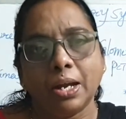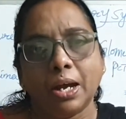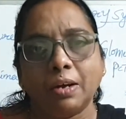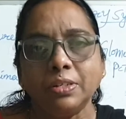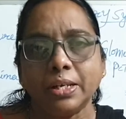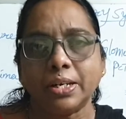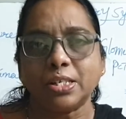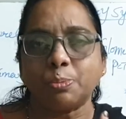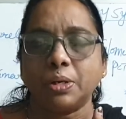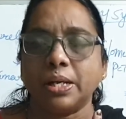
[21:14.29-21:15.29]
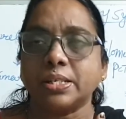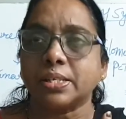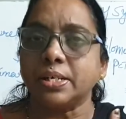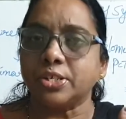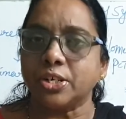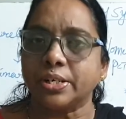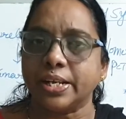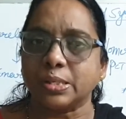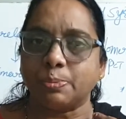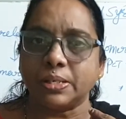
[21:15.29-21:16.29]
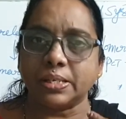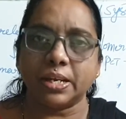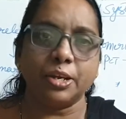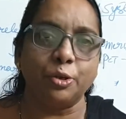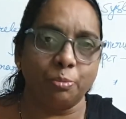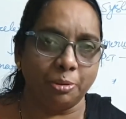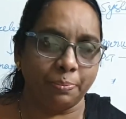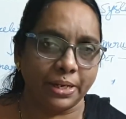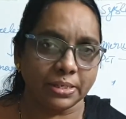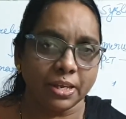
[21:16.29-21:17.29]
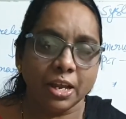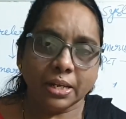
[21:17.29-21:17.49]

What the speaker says: how the excretion takes place in human beings.